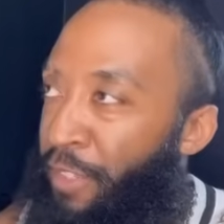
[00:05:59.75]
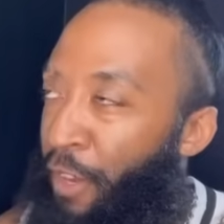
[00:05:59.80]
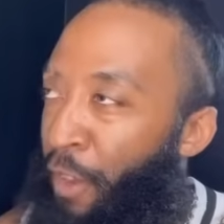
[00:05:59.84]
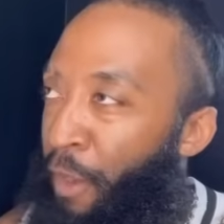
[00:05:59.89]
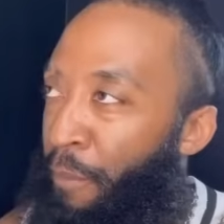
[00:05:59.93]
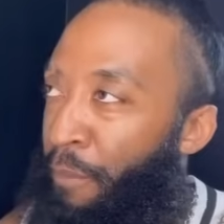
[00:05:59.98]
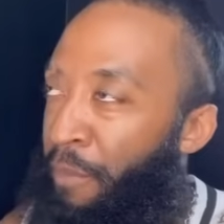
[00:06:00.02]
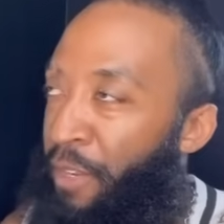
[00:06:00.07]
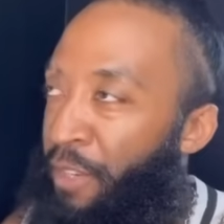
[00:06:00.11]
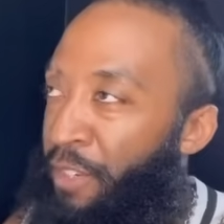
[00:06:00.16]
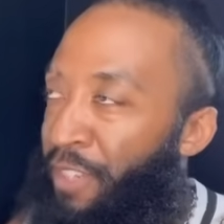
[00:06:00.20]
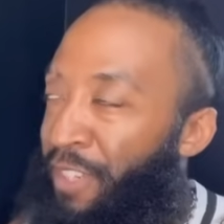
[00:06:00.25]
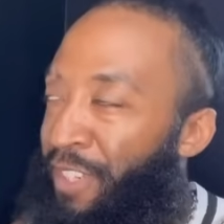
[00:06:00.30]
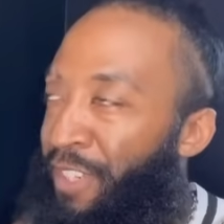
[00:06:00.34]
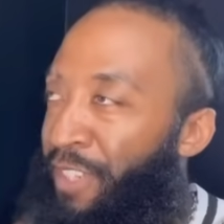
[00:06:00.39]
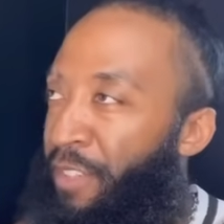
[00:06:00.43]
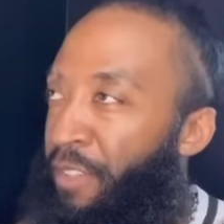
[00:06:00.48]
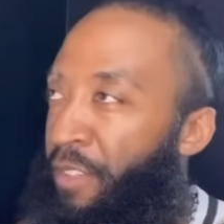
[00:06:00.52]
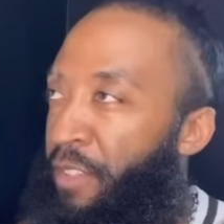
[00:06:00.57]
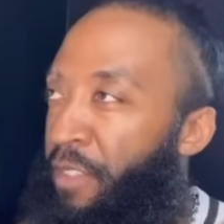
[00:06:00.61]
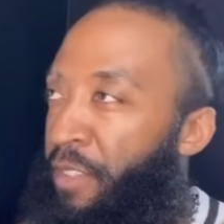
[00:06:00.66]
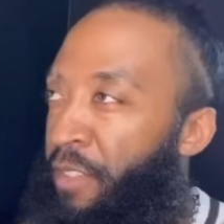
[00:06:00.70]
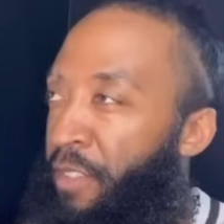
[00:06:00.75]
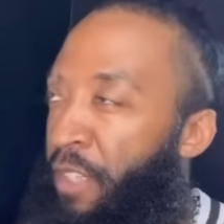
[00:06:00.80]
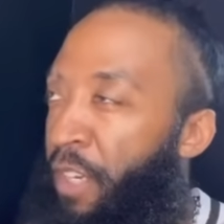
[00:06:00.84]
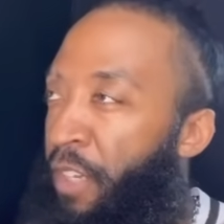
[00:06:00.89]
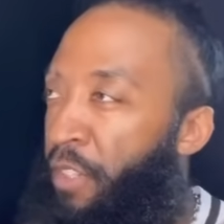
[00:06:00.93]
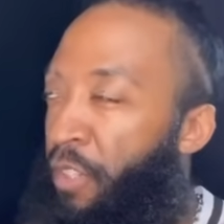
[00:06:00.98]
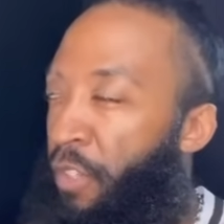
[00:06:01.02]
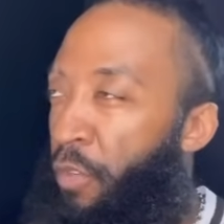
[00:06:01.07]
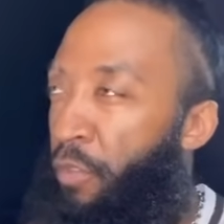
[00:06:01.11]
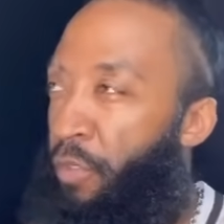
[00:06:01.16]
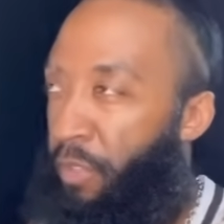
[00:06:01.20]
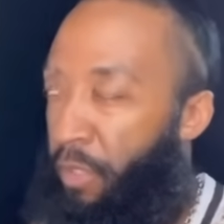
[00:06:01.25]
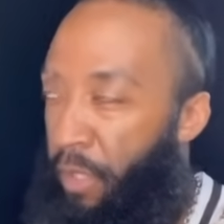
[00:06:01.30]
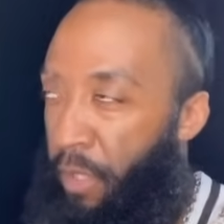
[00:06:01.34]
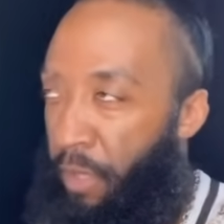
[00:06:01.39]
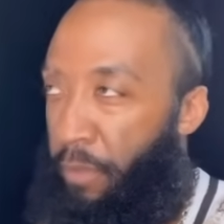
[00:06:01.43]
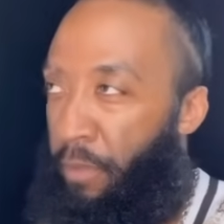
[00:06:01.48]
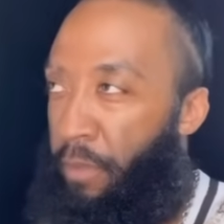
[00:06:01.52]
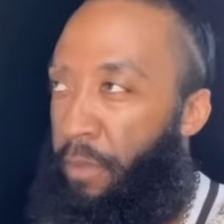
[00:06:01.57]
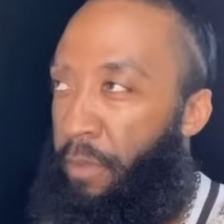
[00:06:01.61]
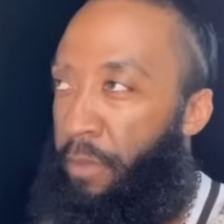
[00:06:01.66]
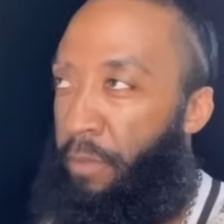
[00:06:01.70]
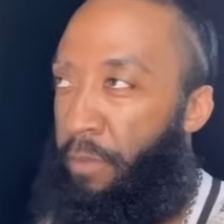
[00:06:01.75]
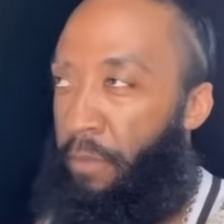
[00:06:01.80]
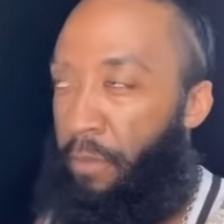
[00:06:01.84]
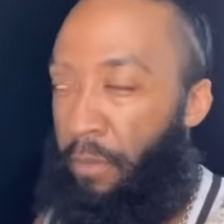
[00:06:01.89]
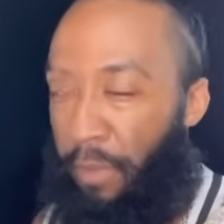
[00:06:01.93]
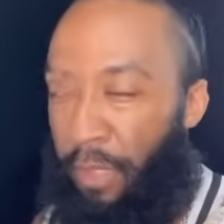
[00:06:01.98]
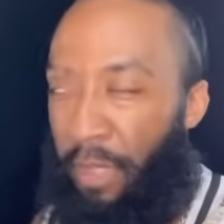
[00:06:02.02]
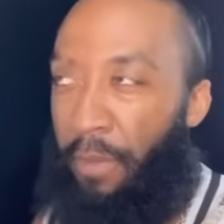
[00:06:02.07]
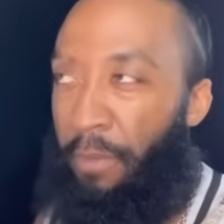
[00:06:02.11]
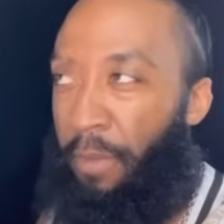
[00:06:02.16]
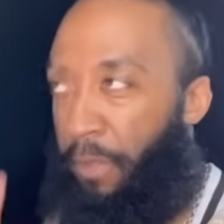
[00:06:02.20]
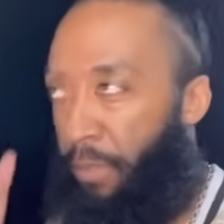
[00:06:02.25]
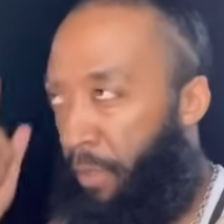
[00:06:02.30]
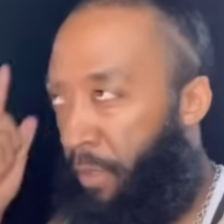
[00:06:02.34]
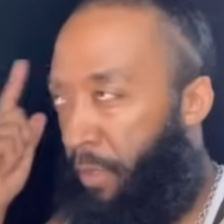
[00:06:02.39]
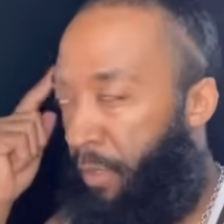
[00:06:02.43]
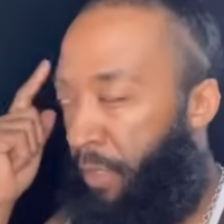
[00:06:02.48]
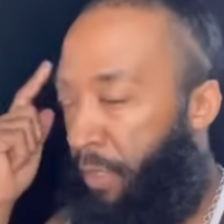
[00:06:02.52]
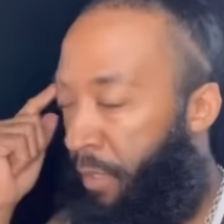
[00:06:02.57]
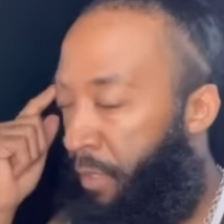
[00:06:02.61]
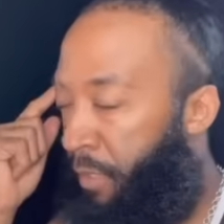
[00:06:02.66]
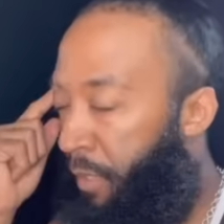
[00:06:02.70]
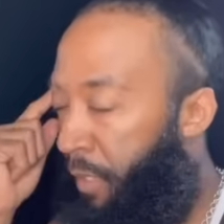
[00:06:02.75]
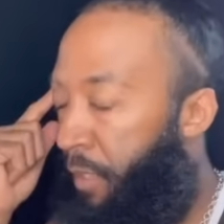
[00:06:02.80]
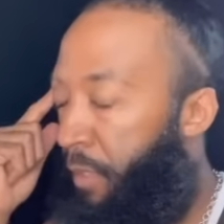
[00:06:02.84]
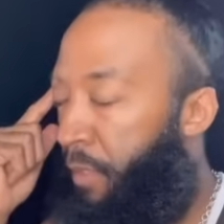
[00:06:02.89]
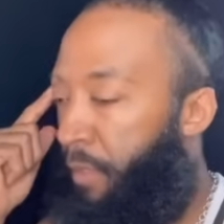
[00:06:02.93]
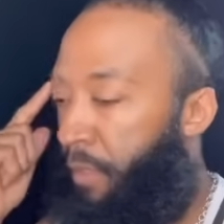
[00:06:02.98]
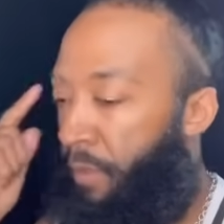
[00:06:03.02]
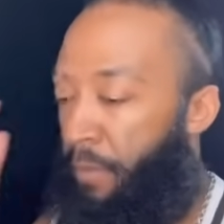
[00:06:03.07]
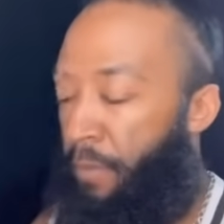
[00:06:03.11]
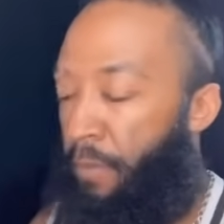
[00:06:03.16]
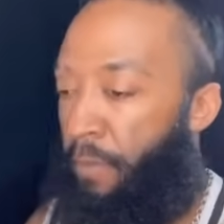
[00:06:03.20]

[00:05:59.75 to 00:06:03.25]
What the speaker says: are mentioned 600 times, think about this. Let's think.